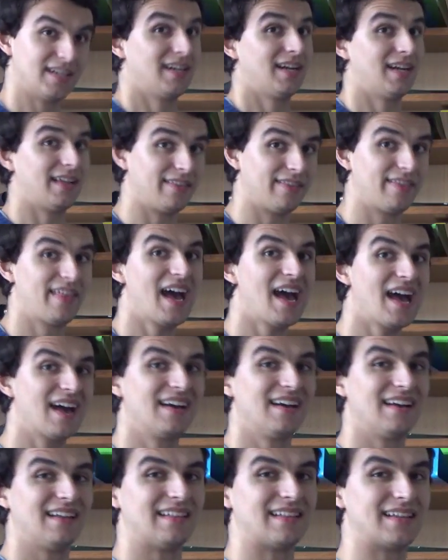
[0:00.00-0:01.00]
And that
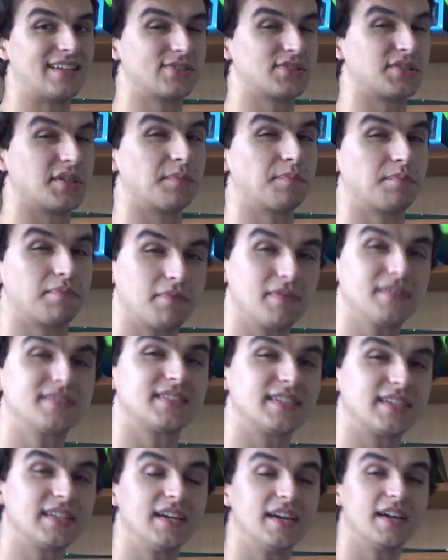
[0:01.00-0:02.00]
leads to a
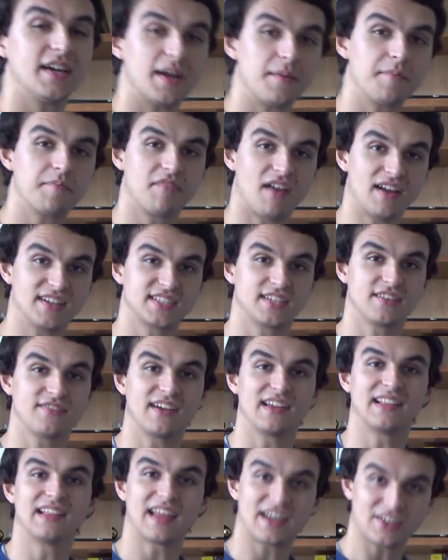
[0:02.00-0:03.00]
pretty impressive
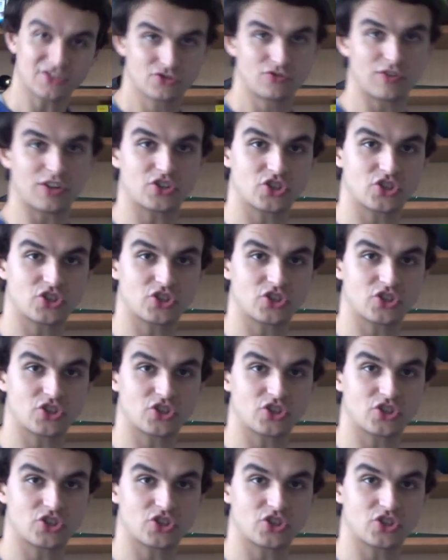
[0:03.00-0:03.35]
electric